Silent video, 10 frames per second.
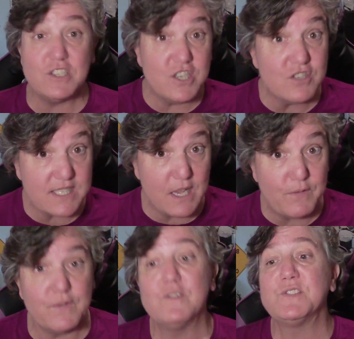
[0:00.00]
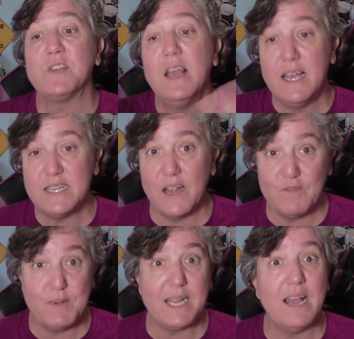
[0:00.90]
to yourself first and to
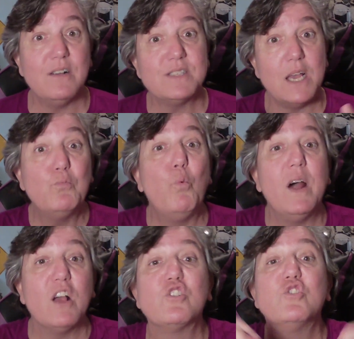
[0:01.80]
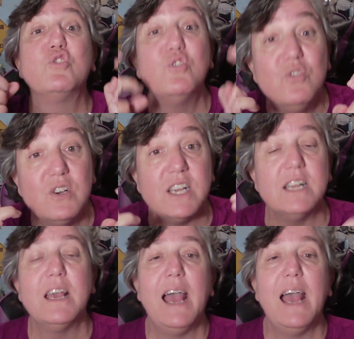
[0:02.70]
everybody else, and what a good